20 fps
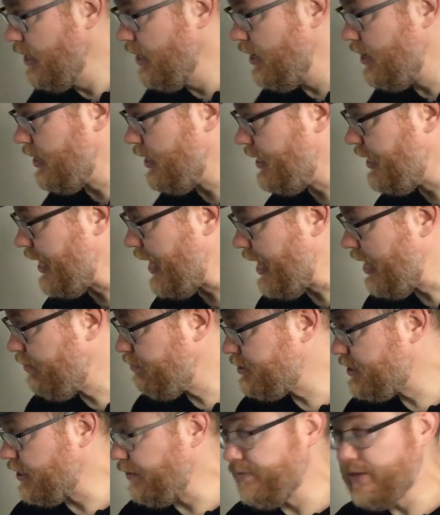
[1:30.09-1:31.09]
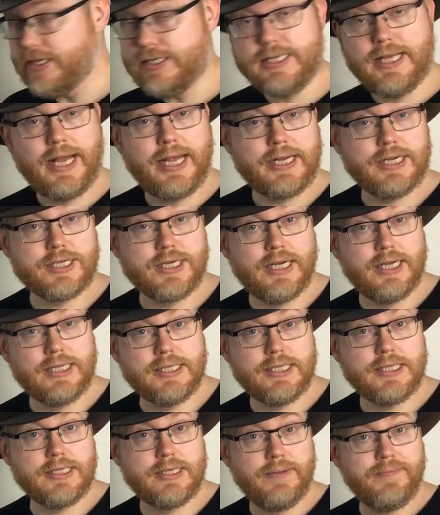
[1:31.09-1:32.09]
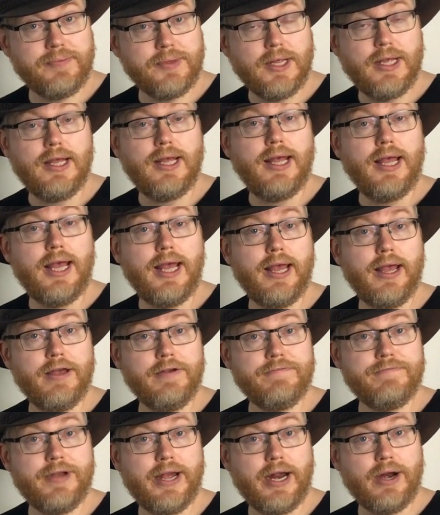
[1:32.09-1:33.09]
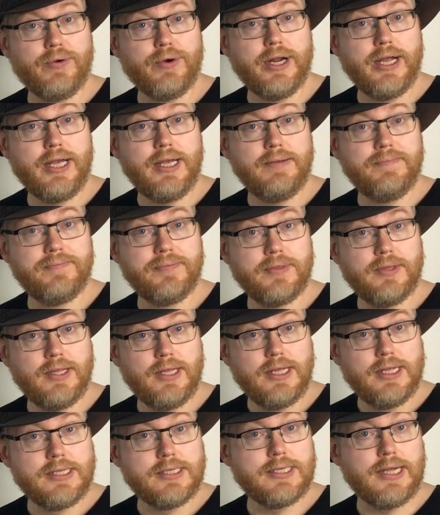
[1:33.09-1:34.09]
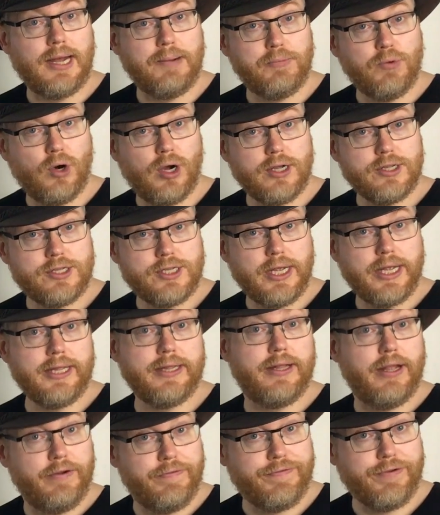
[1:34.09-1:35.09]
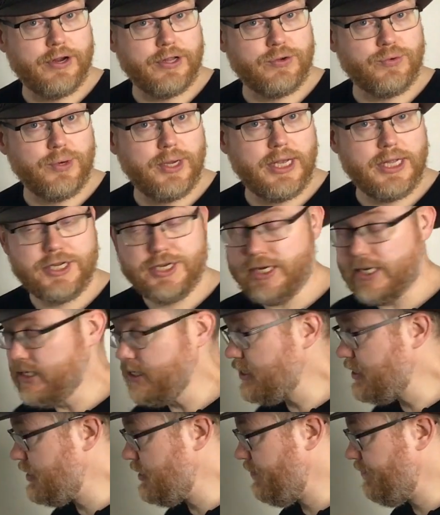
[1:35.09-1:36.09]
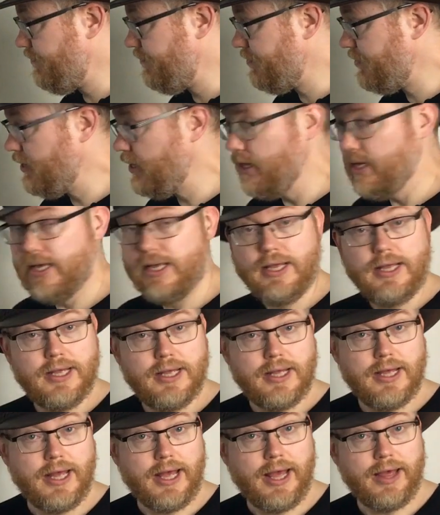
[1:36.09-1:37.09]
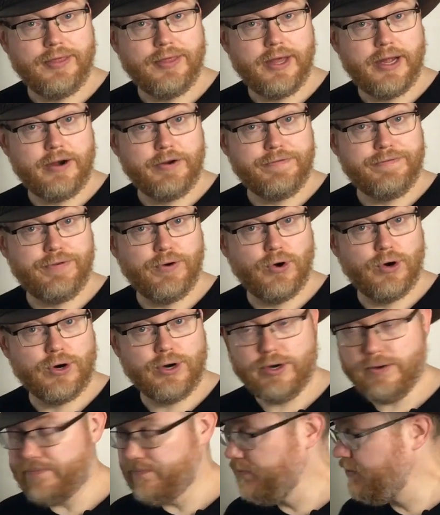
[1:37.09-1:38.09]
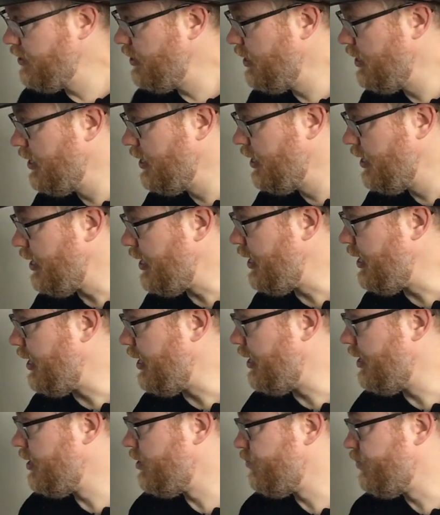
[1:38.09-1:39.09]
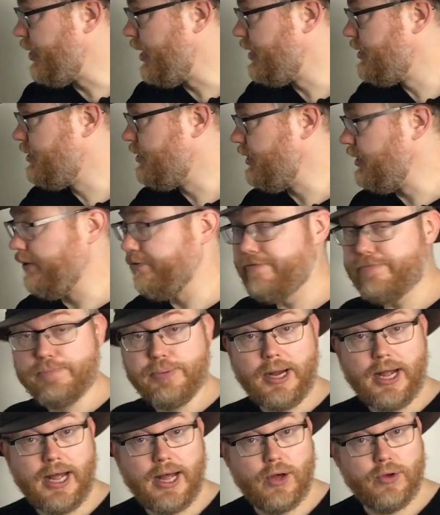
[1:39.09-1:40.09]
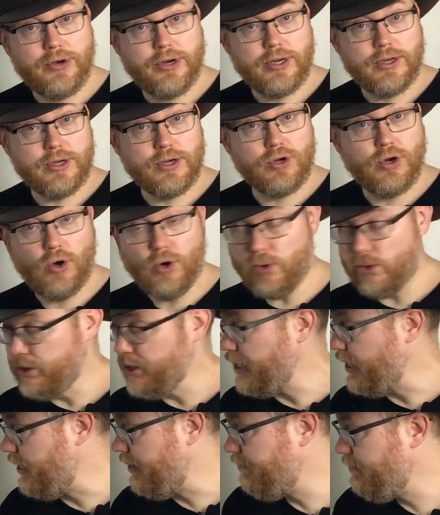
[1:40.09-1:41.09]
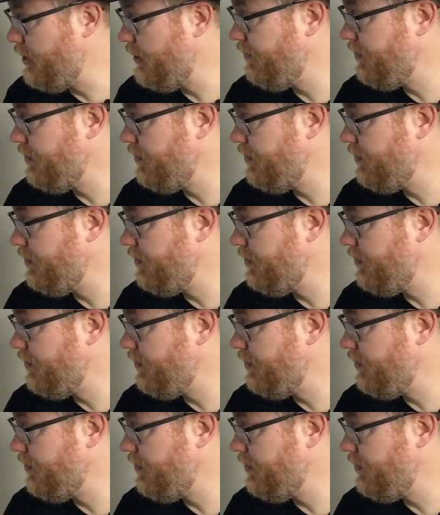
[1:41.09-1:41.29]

The names of the sections vary somewhat in different regions, and therefore Radcliffe Brown called them